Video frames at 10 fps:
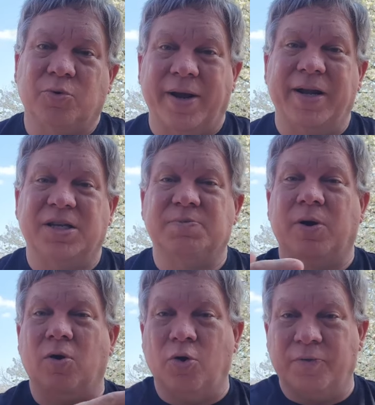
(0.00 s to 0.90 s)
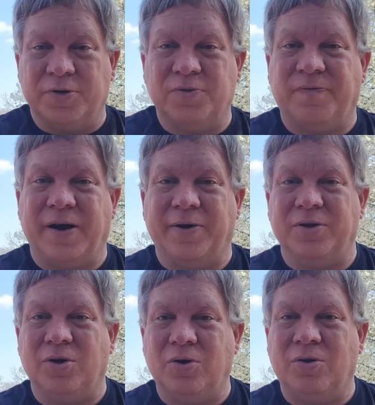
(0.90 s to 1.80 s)
Grand Expo over to Fire
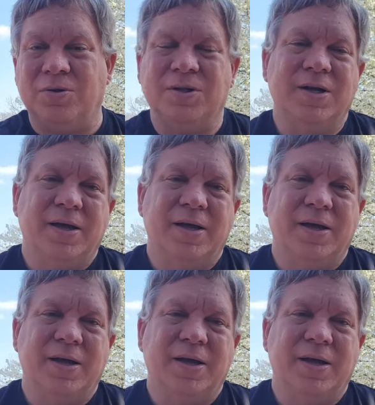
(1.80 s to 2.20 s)
in the Hole,